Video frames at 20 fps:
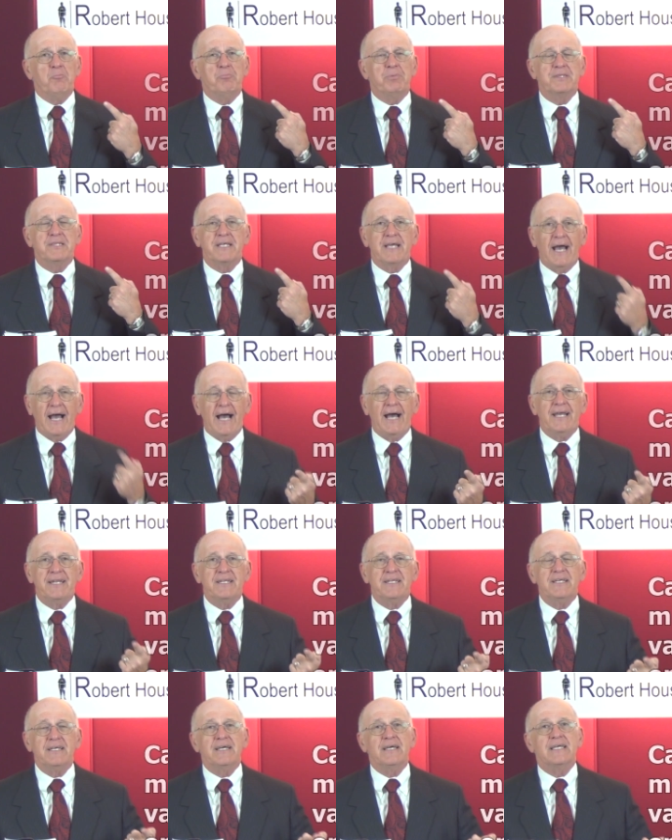But the
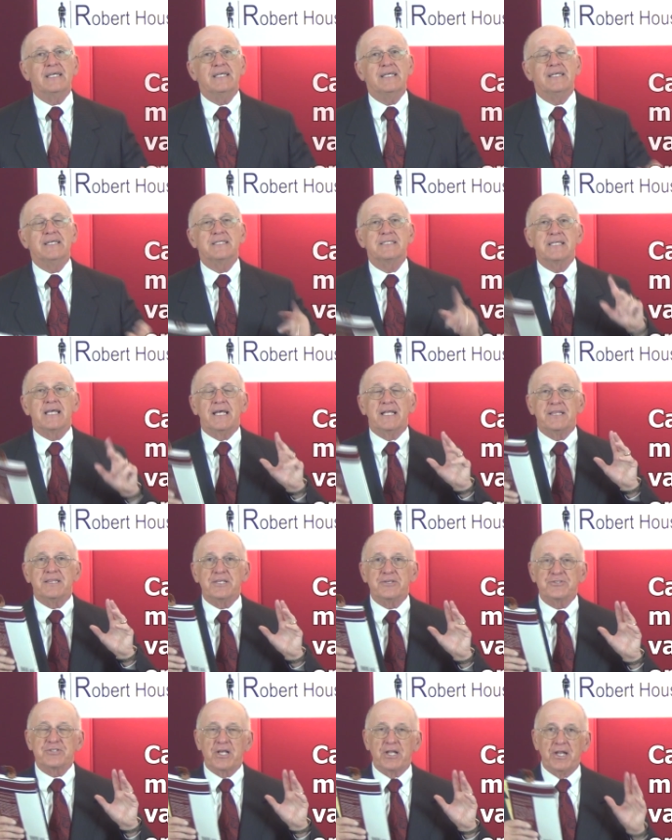idea is
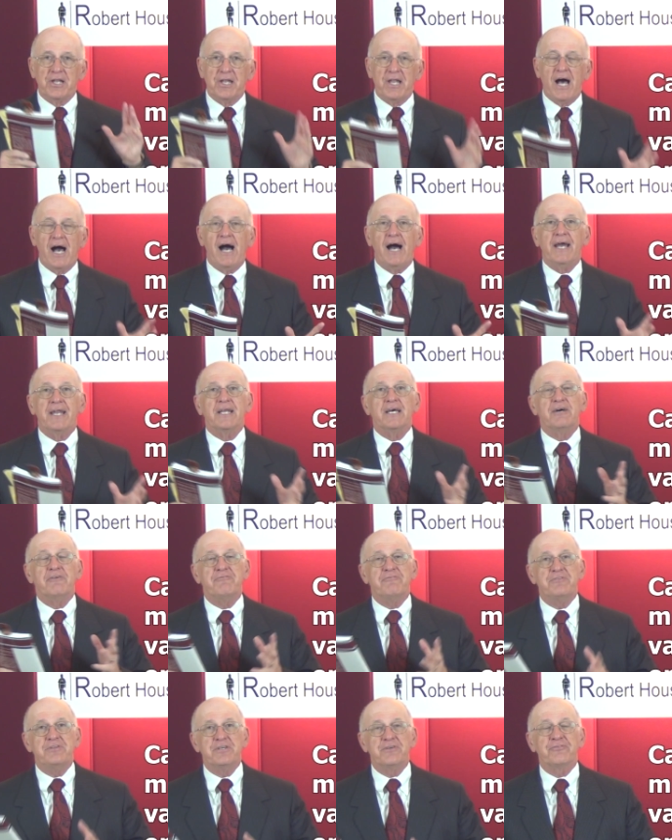there's a lot
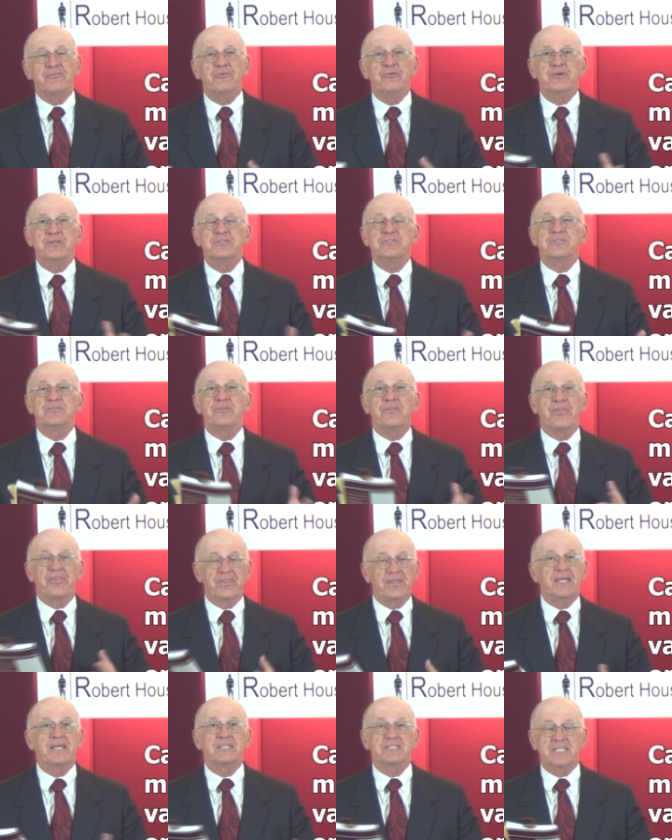of differential
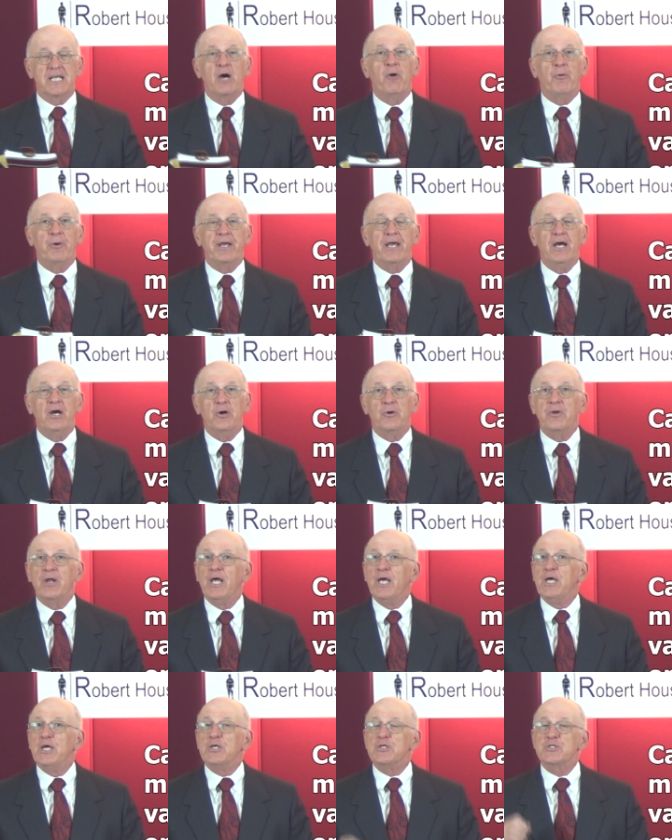things going on.
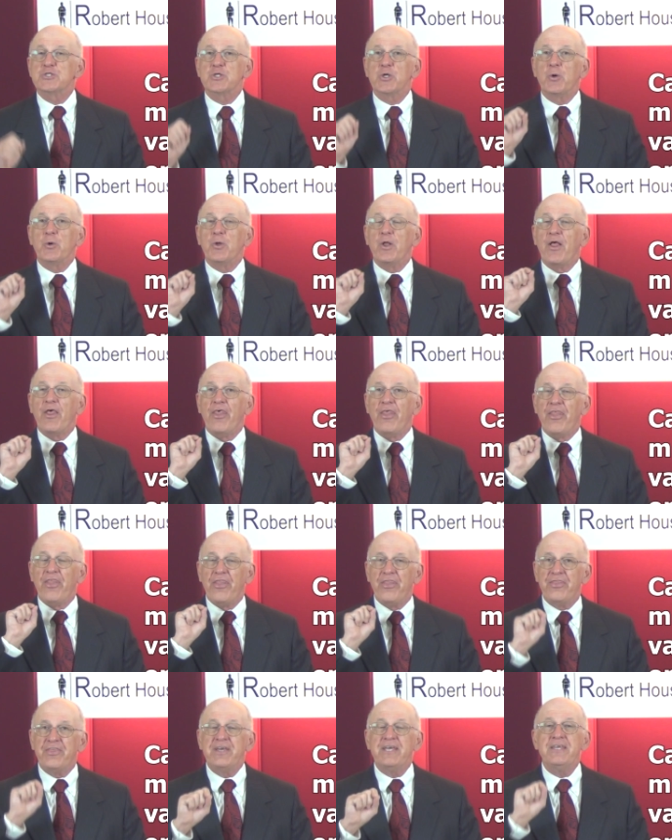So
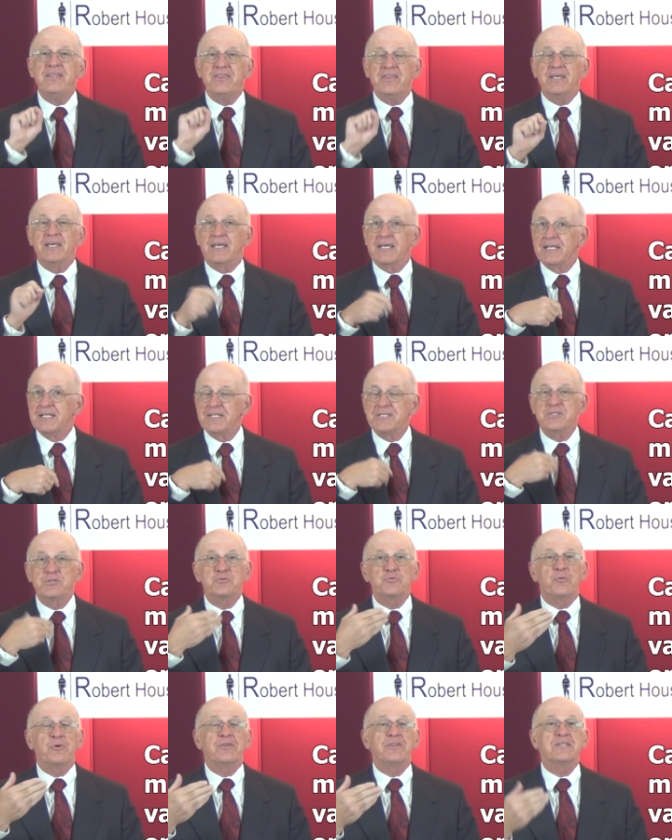the thing, and this
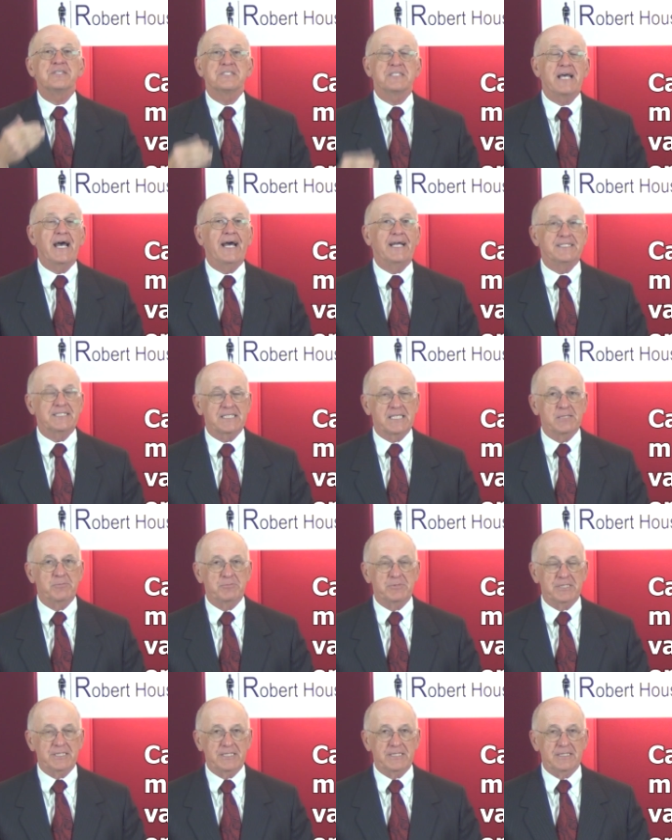is where the science
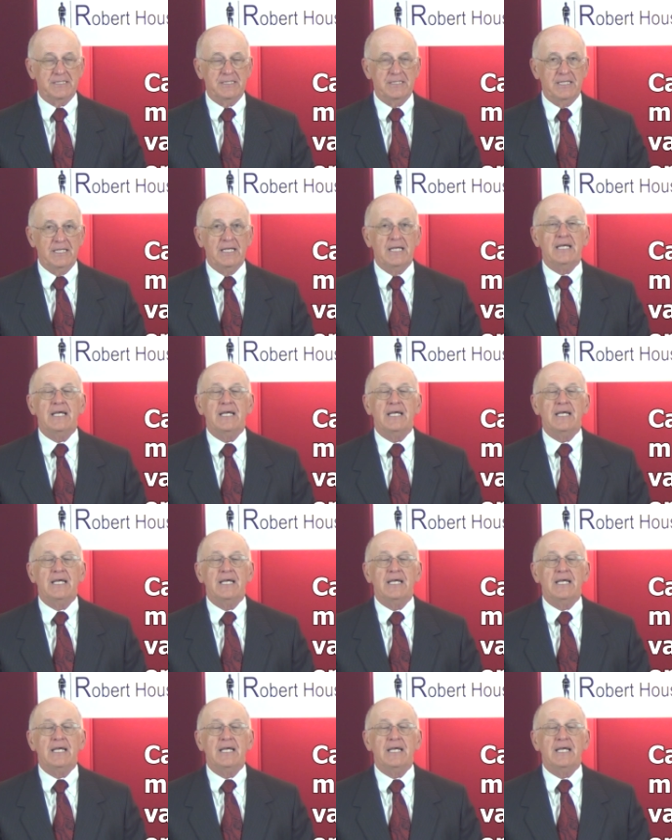comes in,